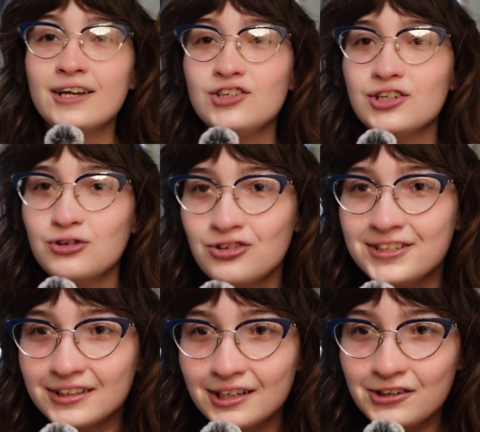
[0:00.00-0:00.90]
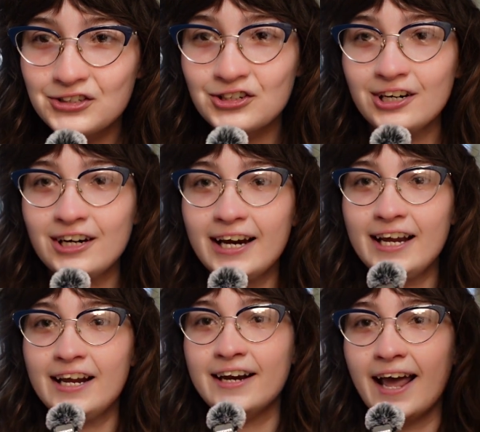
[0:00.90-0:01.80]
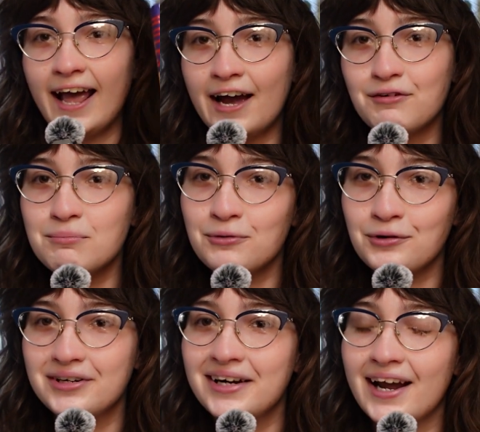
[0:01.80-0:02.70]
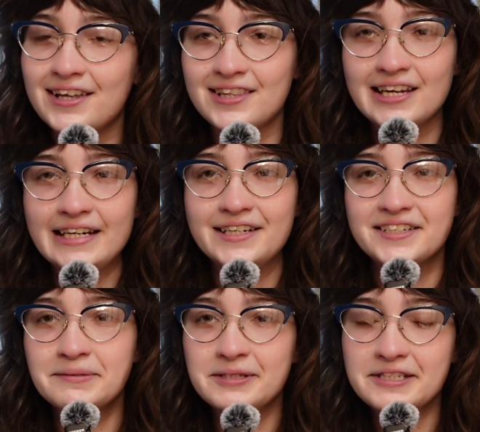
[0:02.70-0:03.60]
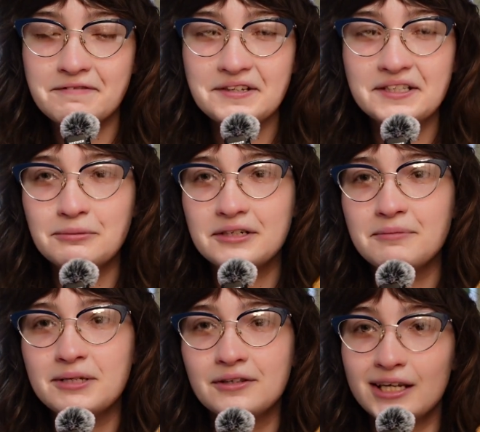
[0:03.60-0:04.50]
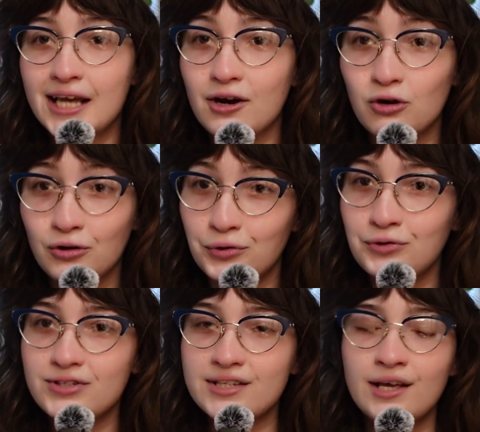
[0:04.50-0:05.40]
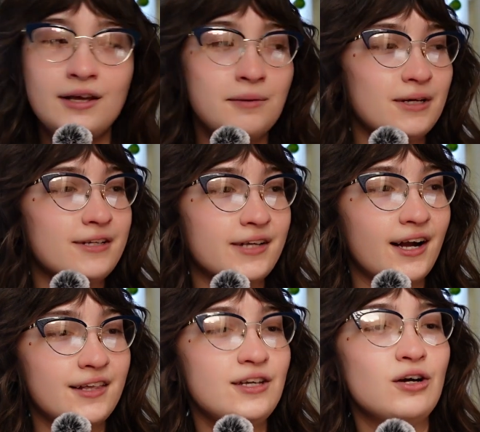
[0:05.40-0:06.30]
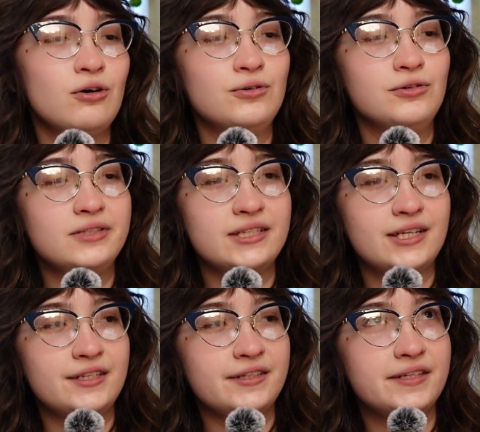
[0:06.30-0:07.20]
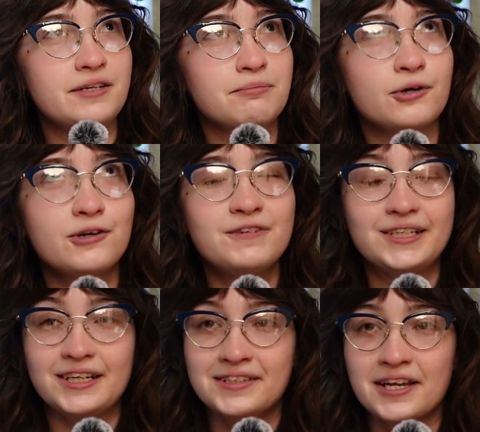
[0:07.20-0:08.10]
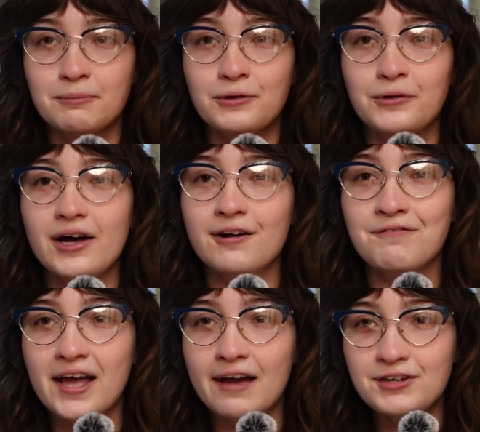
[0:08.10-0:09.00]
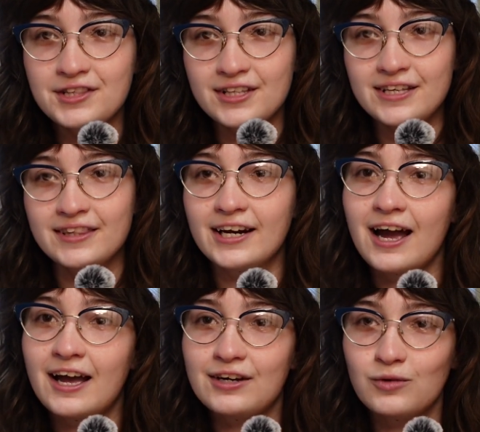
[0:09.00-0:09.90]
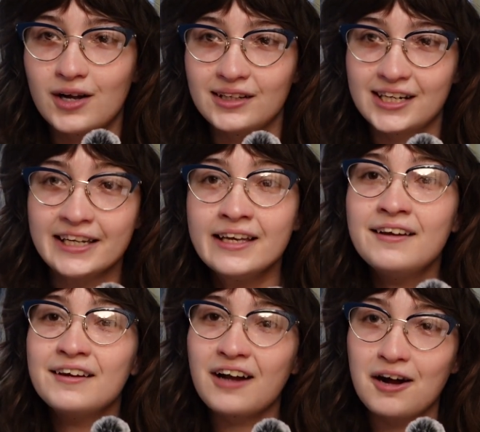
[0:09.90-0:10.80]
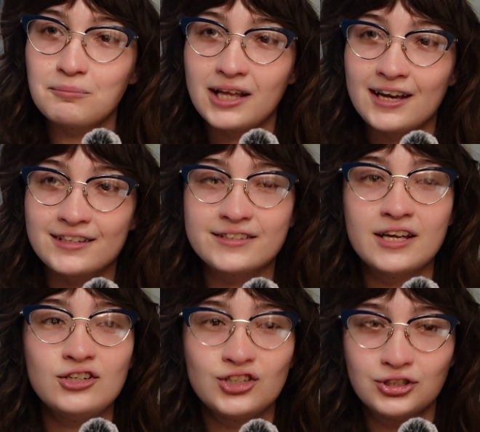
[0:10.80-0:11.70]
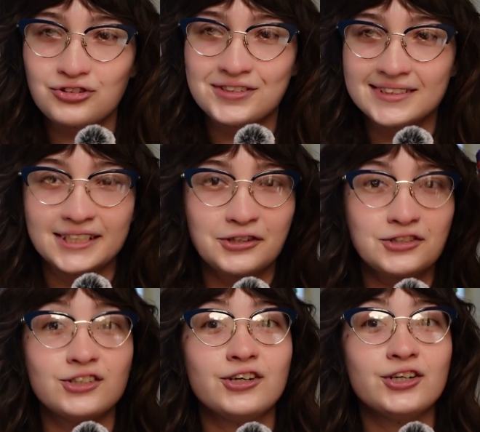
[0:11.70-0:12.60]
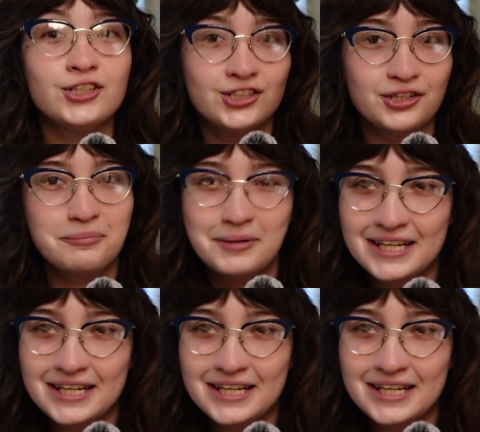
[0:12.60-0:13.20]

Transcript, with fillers: children's literature and how important I think it is. Specifically, we're going to be looking at Holes because I think Holes is the perfect example of everything that high quality, complex children's literature should